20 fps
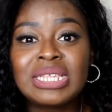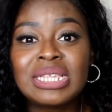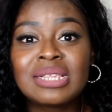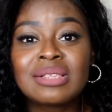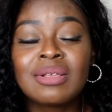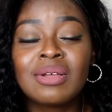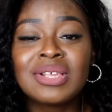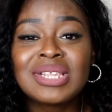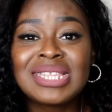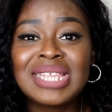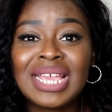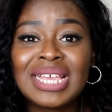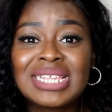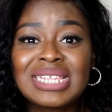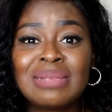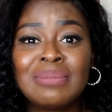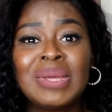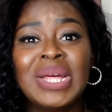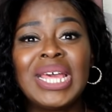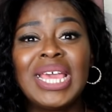he starts
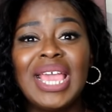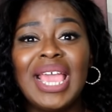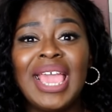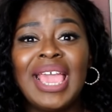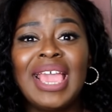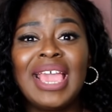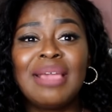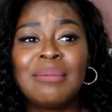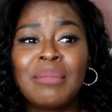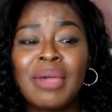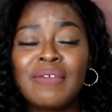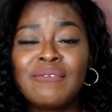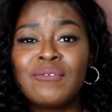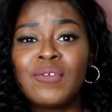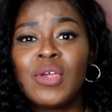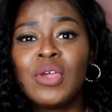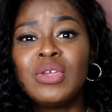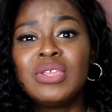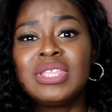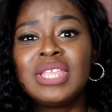texting me like, hey, my
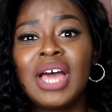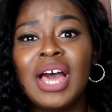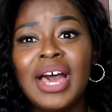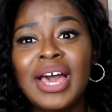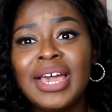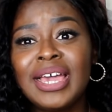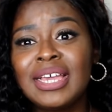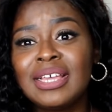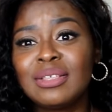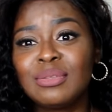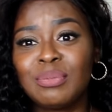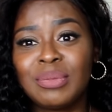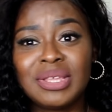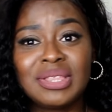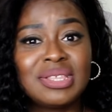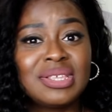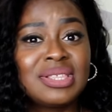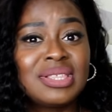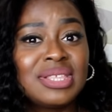phone died, I